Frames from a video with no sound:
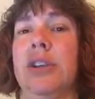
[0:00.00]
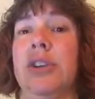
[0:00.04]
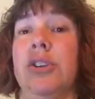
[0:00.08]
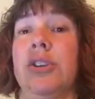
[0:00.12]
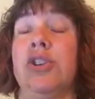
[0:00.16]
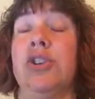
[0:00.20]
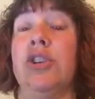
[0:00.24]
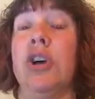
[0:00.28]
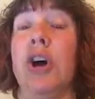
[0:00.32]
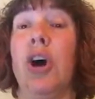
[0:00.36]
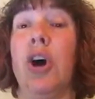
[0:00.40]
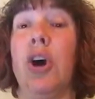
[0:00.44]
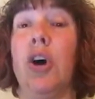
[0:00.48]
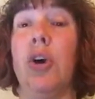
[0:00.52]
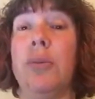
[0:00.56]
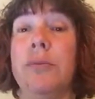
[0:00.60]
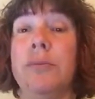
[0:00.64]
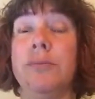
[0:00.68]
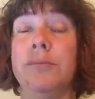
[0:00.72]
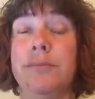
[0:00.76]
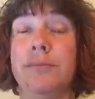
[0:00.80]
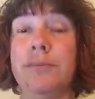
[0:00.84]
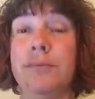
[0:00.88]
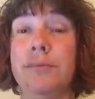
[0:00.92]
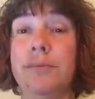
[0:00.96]
So
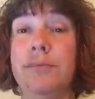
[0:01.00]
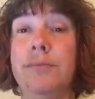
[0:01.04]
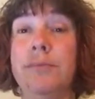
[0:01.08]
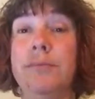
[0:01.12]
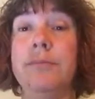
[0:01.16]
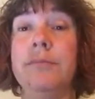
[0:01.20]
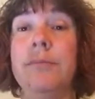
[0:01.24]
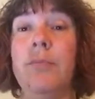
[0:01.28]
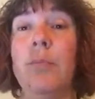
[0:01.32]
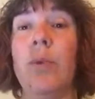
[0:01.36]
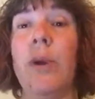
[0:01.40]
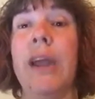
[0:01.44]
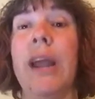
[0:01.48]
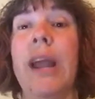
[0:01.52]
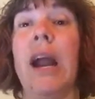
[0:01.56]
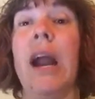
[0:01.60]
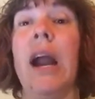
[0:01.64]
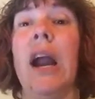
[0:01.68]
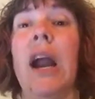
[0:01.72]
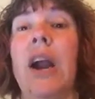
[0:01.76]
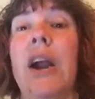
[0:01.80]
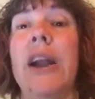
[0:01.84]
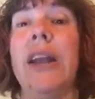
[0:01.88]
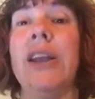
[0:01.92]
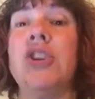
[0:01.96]
we
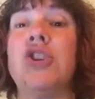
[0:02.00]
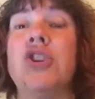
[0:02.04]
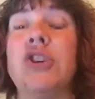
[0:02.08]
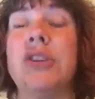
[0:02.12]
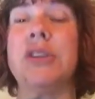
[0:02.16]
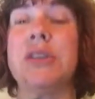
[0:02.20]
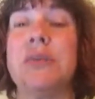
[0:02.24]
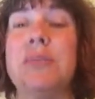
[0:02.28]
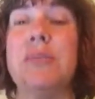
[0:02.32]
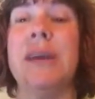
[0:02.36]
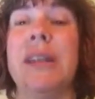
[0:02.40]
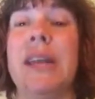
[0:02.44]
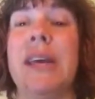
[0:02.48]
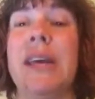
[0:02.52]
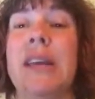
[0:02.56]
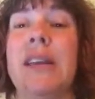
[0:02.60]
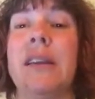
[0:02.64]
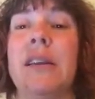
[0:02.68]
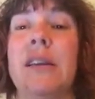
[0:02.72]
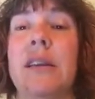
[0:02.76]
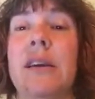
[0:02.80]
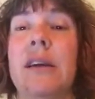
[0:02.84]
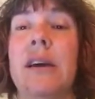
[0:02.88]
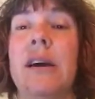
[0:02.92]
are in just a minute